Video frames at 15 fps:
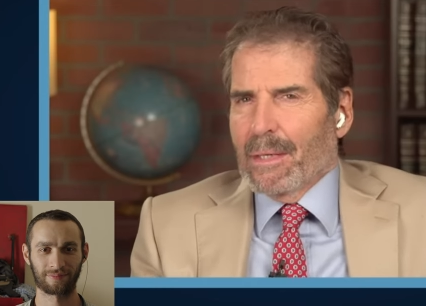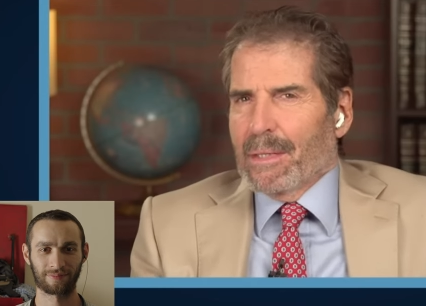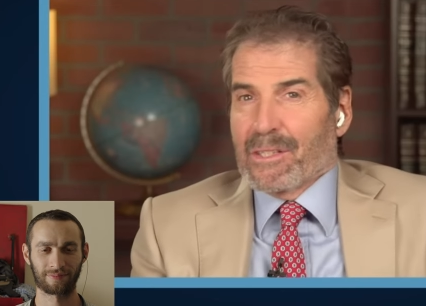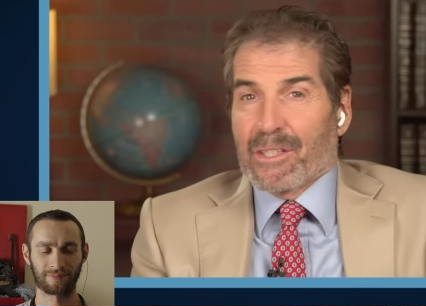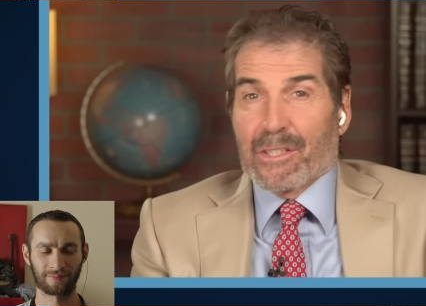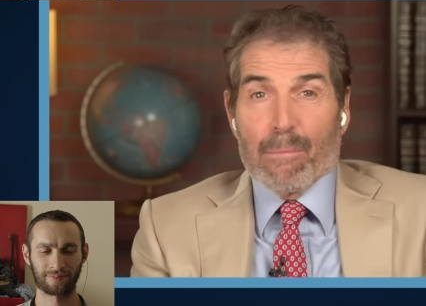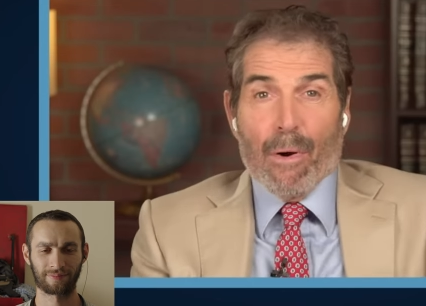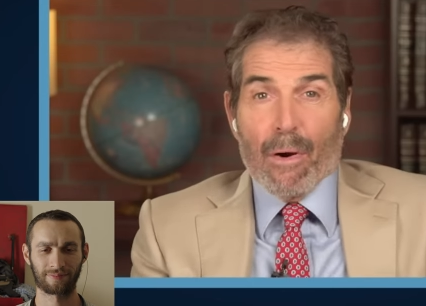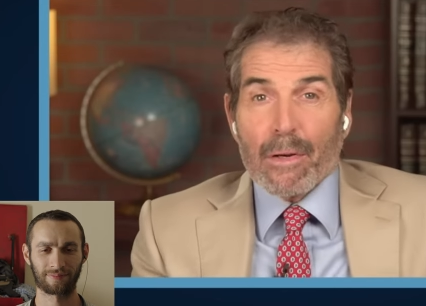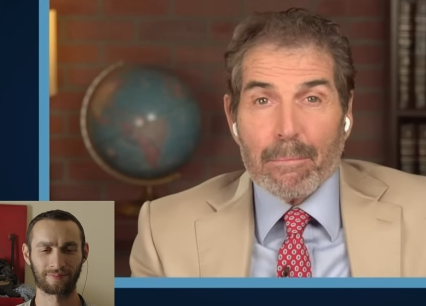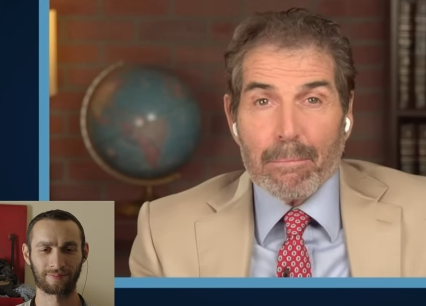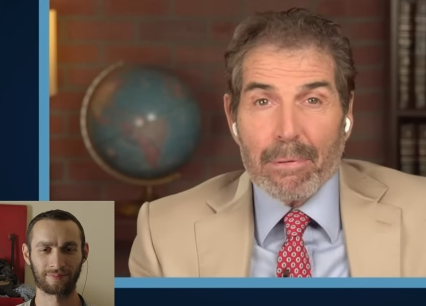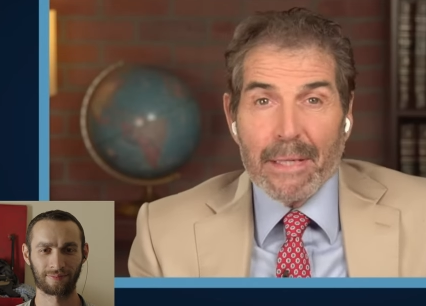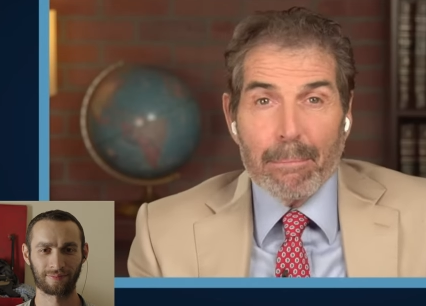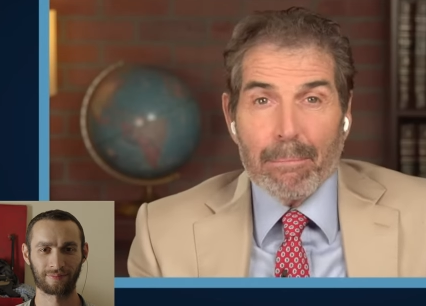
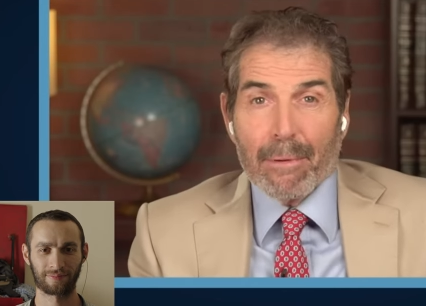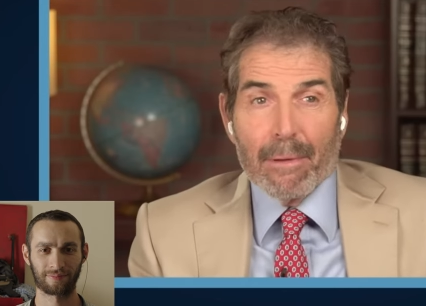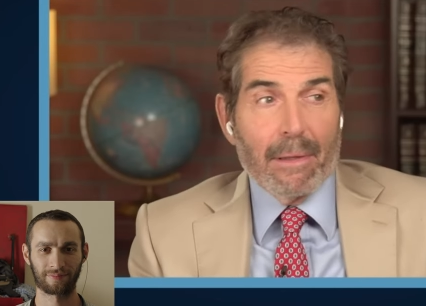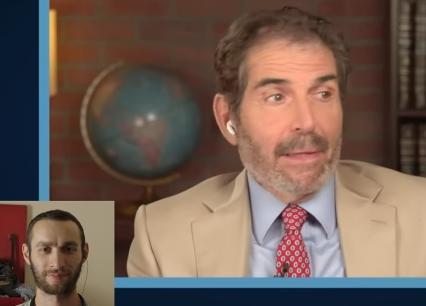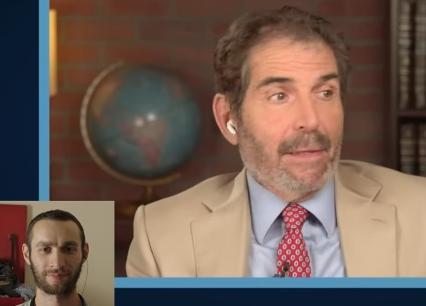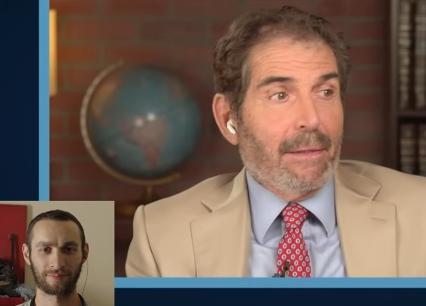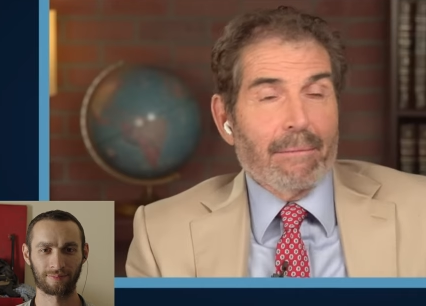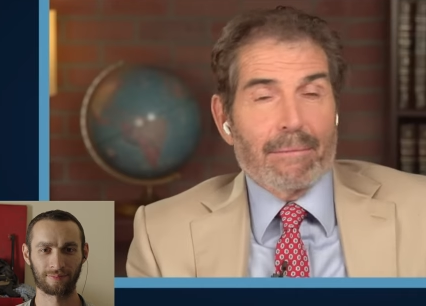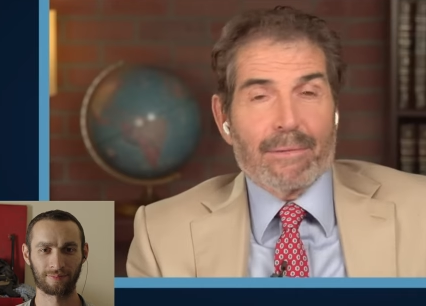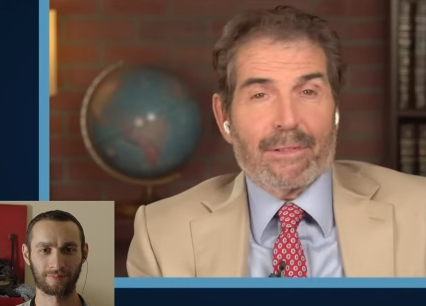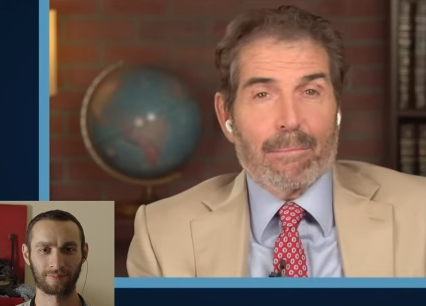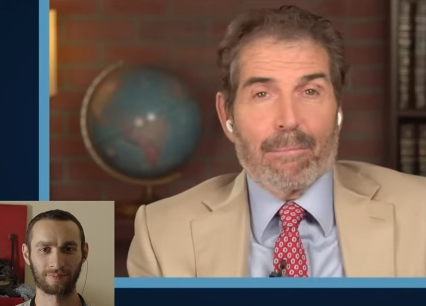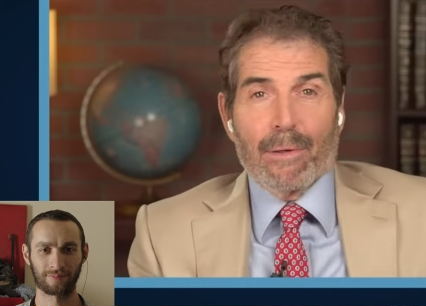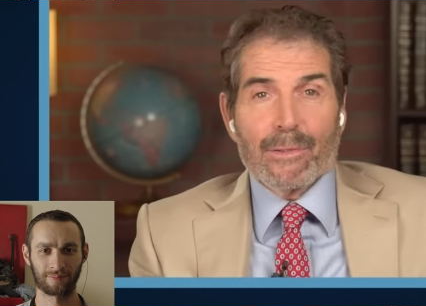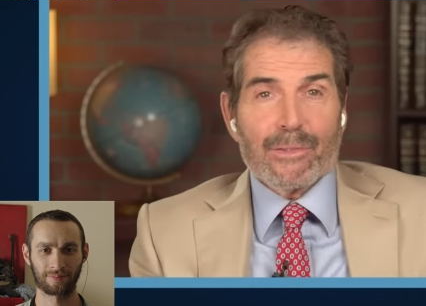Speaker 1: smart people and
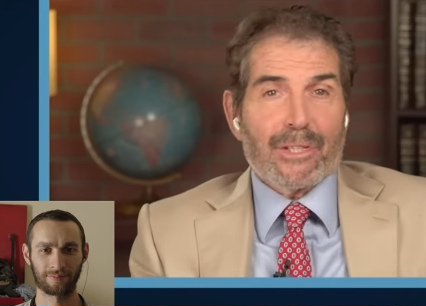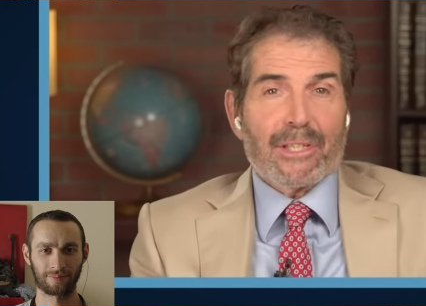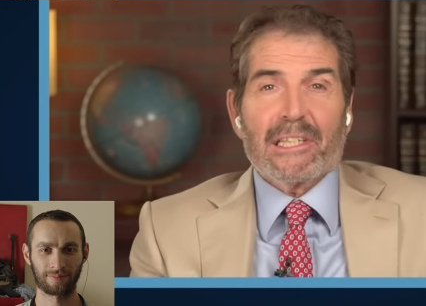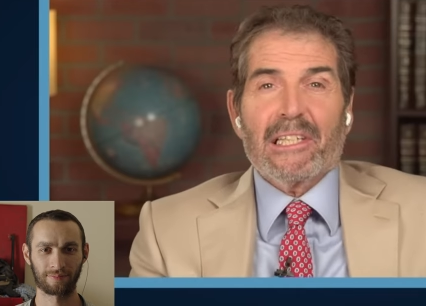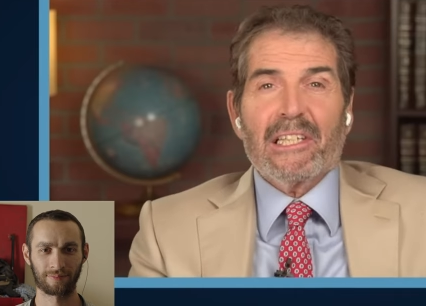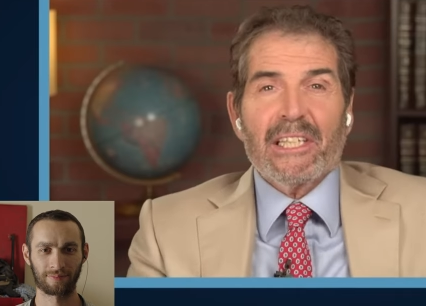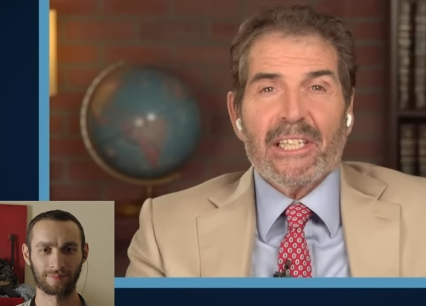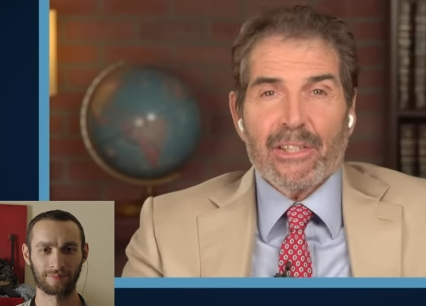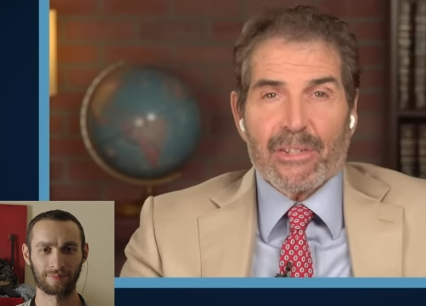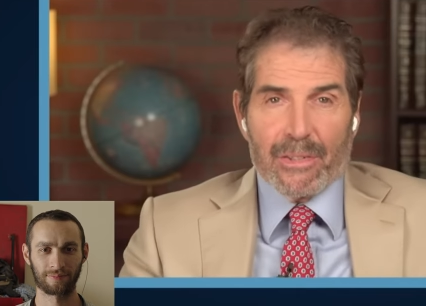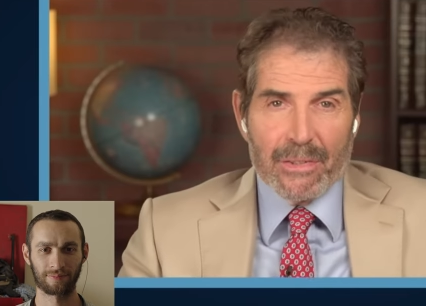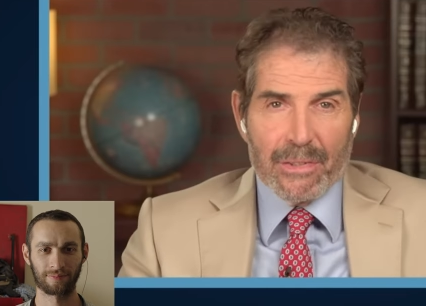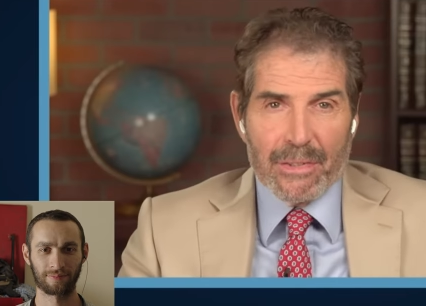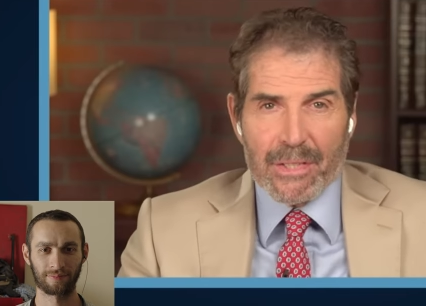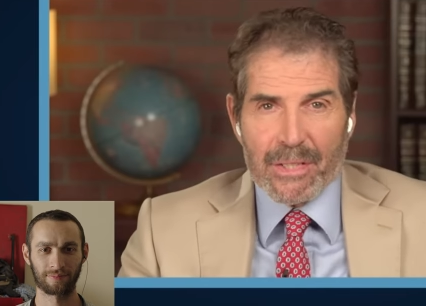supposed
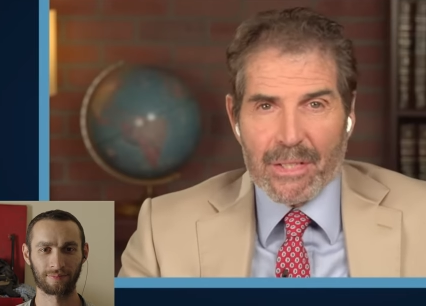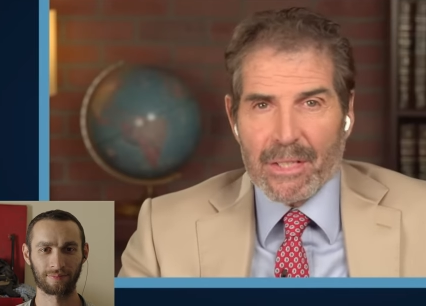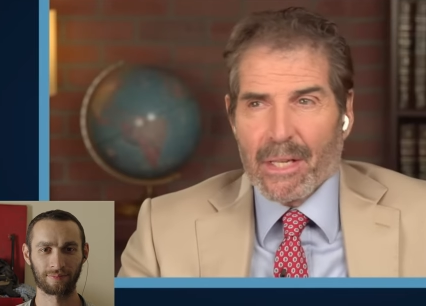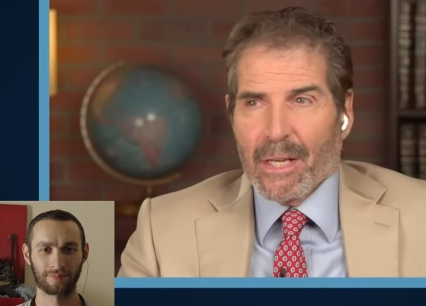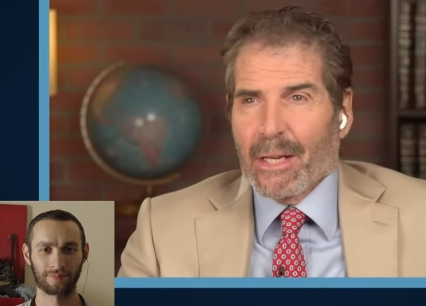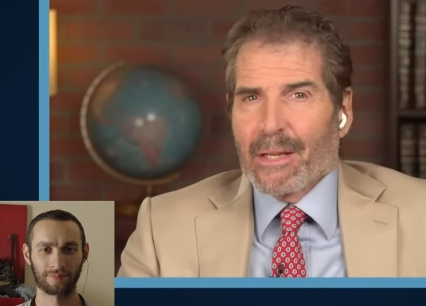leaders